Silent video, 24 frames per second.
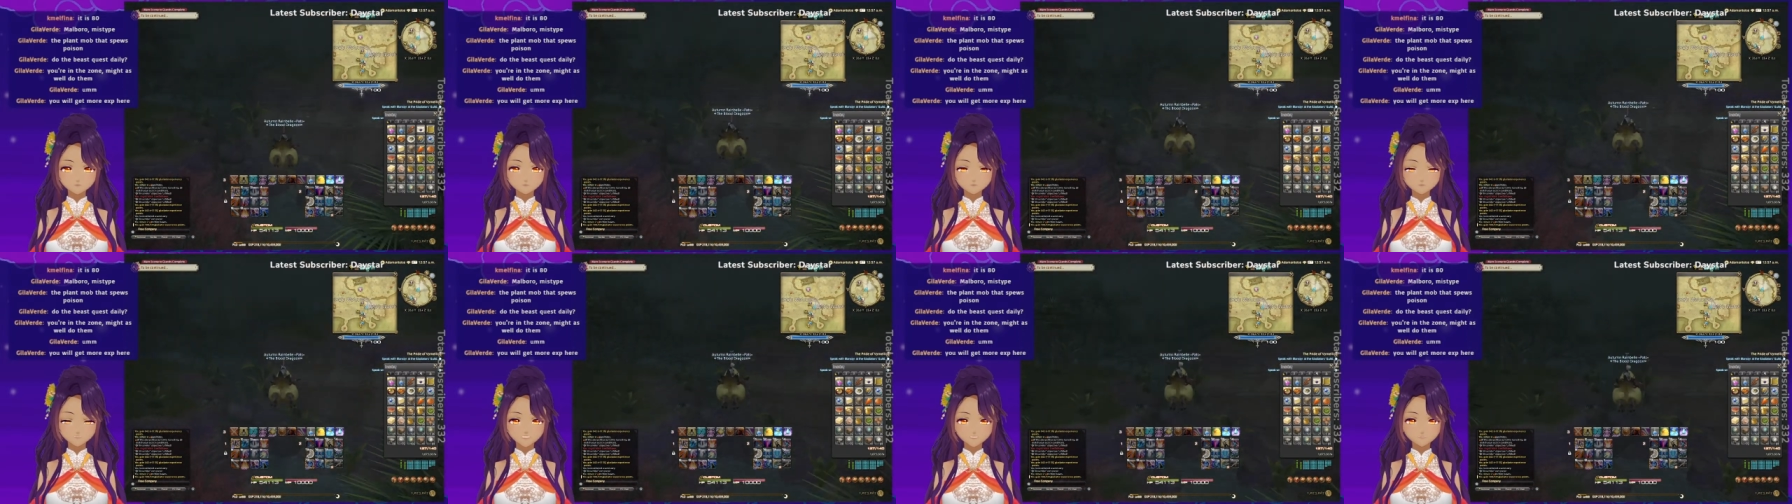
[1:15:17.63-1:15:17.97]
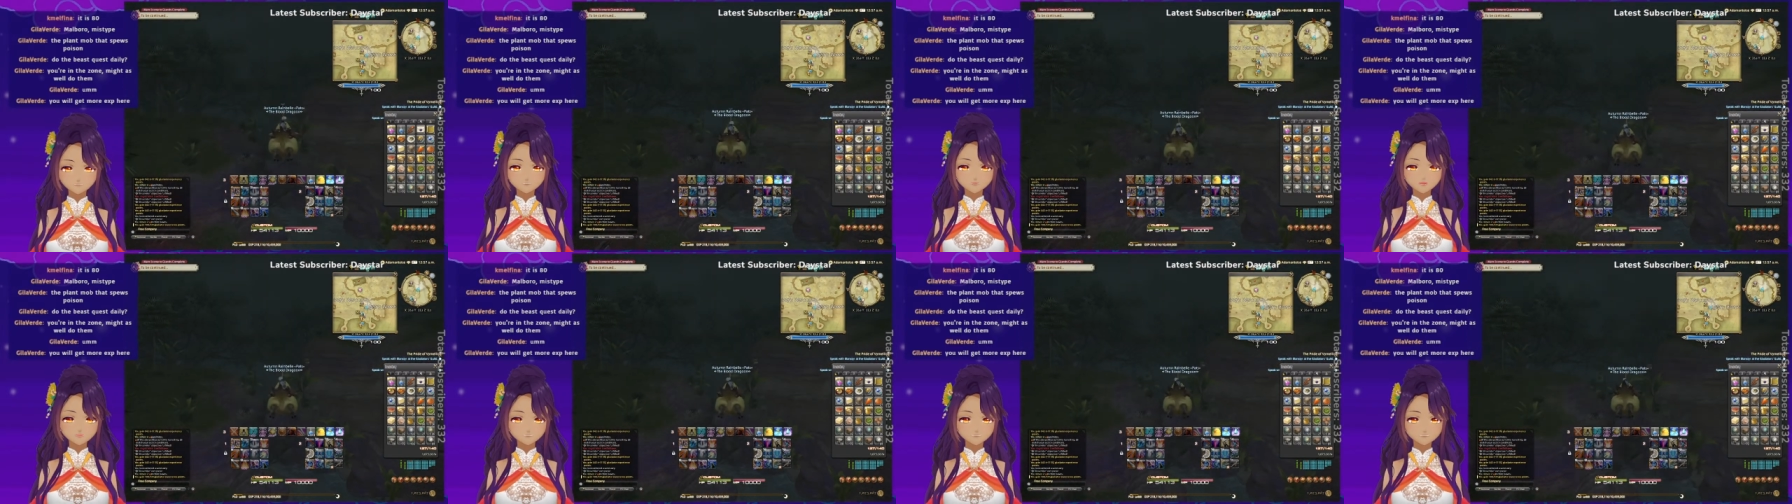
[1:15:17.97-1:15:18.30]

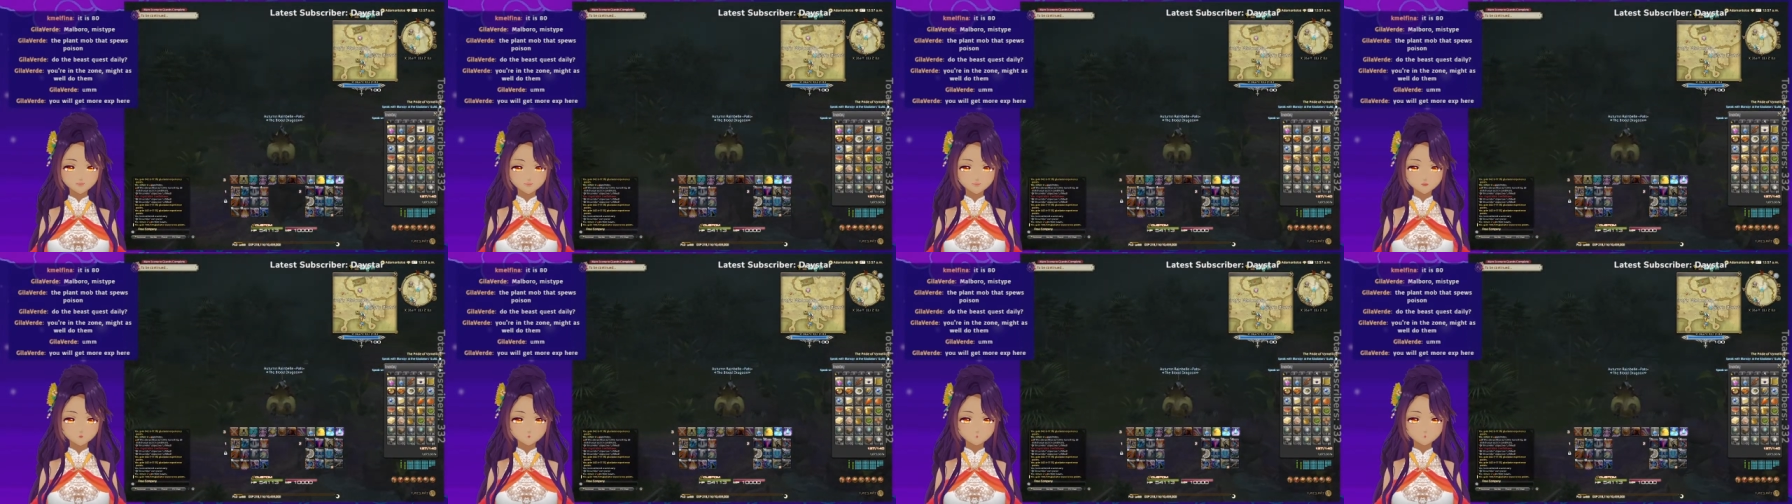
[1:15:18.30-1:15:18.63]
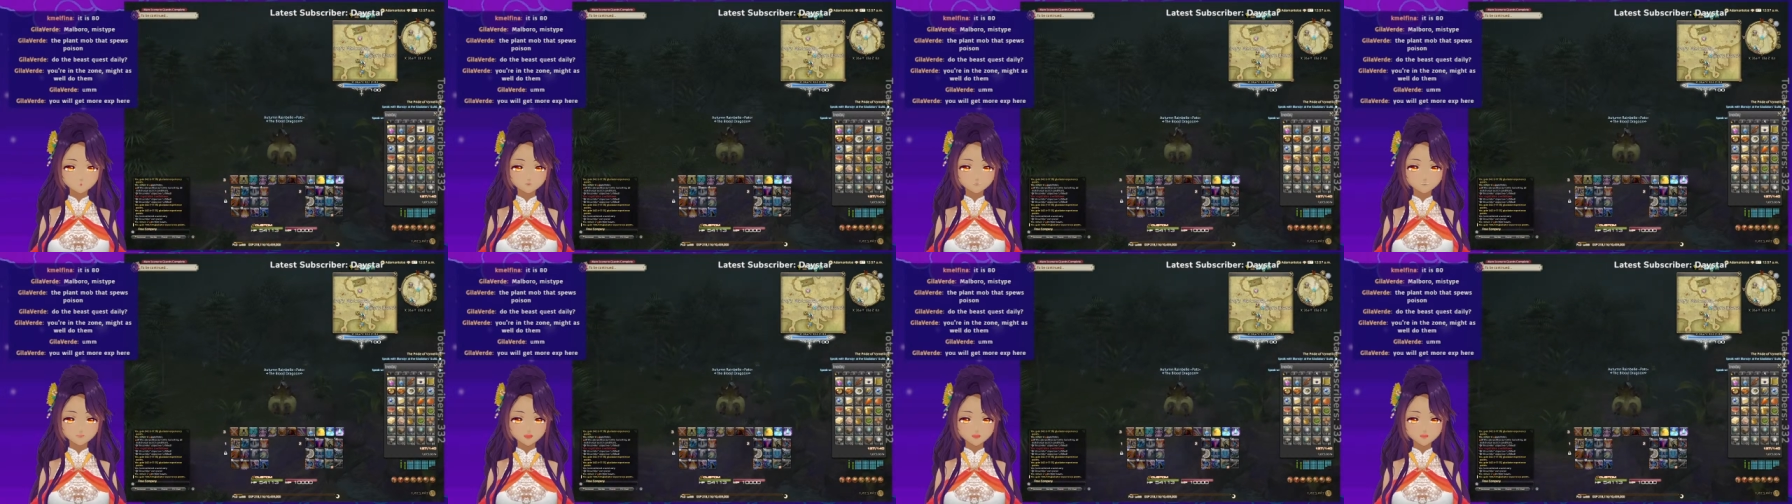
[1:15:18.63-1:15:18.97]
Actually, I should do
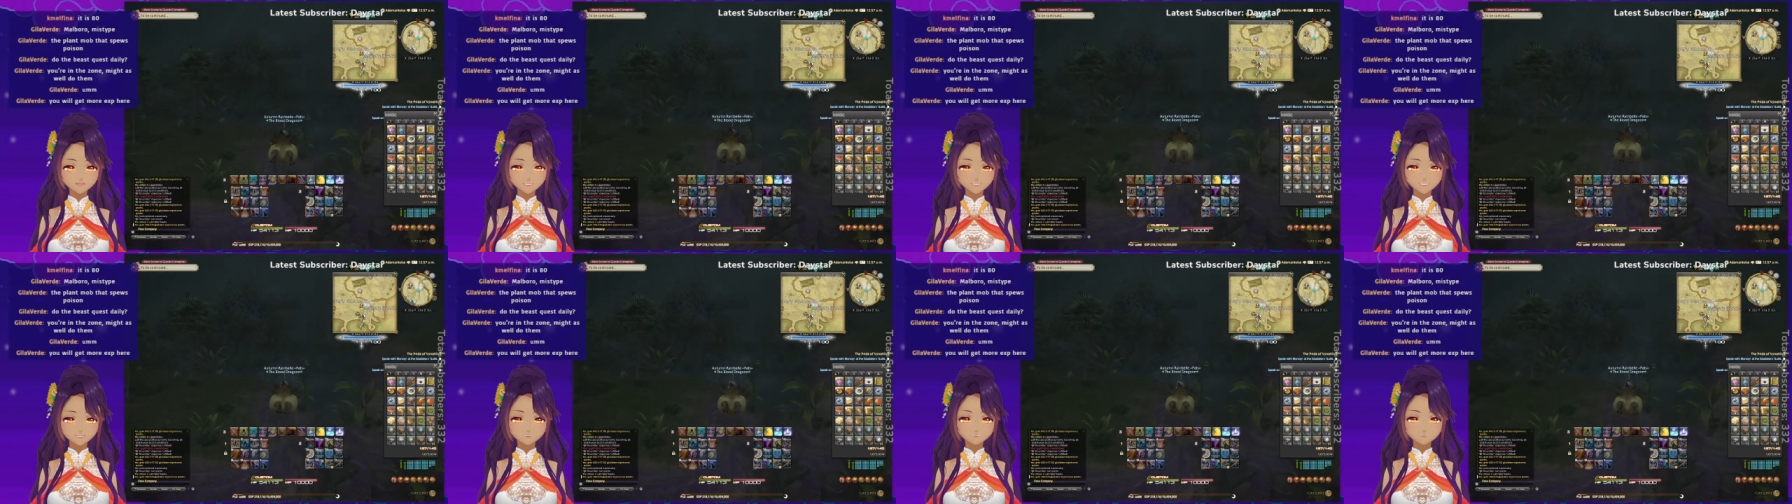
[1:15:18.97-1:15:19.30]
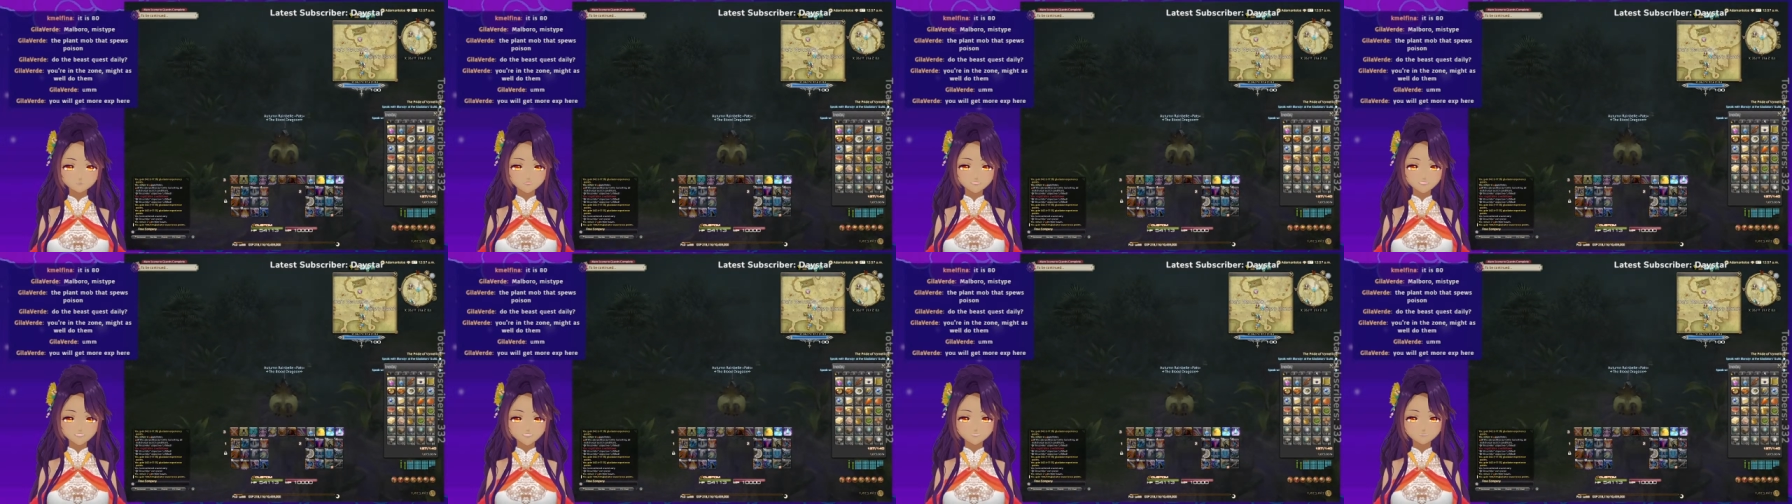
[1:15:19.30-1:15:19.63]
some fates.
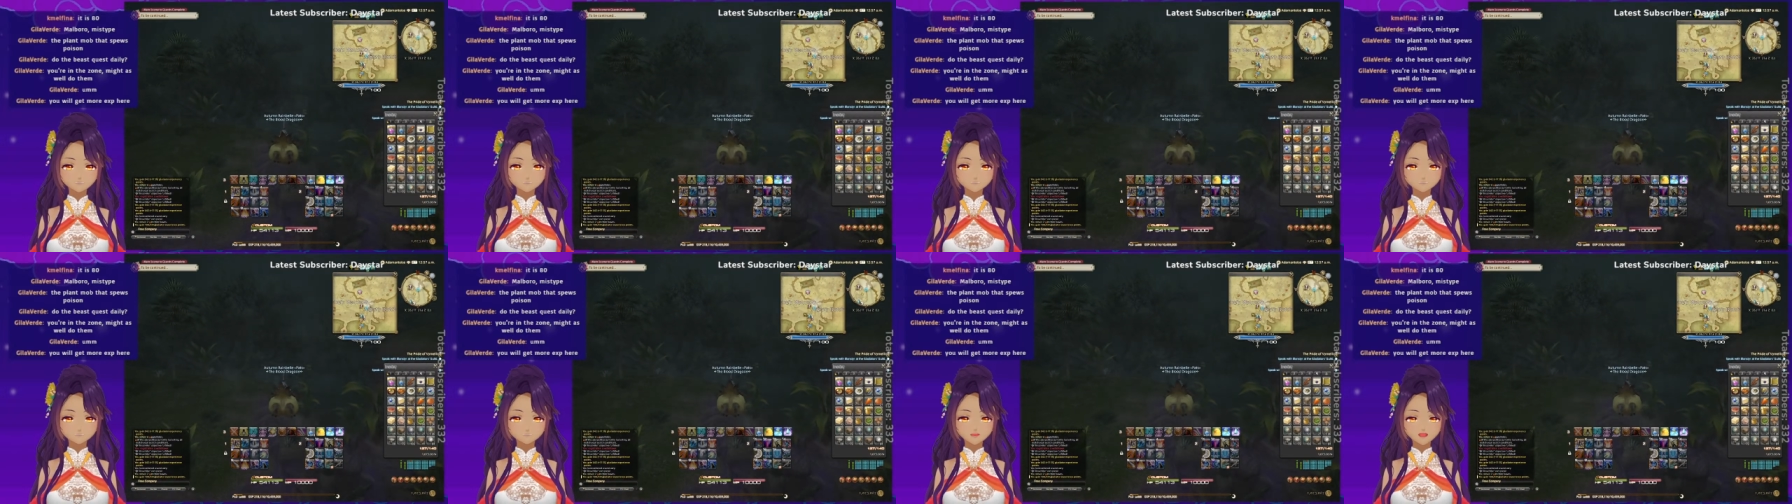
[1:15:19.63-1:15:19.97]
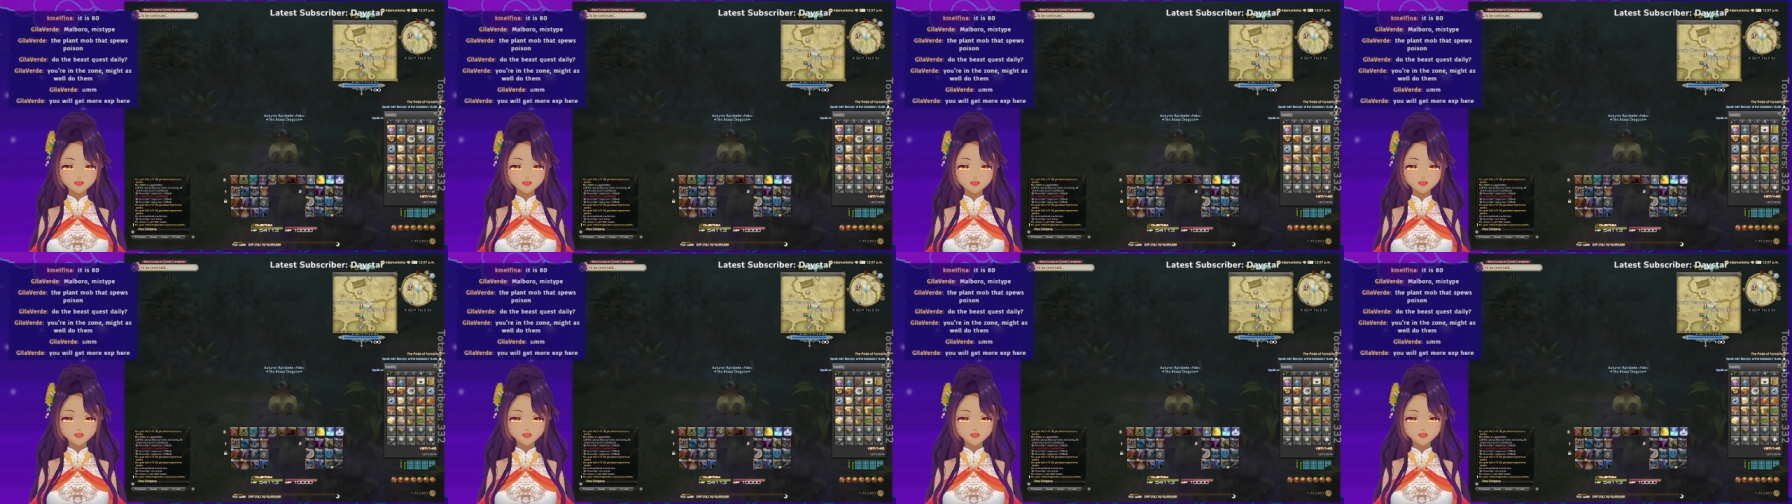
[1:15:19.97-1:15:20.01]
Fates,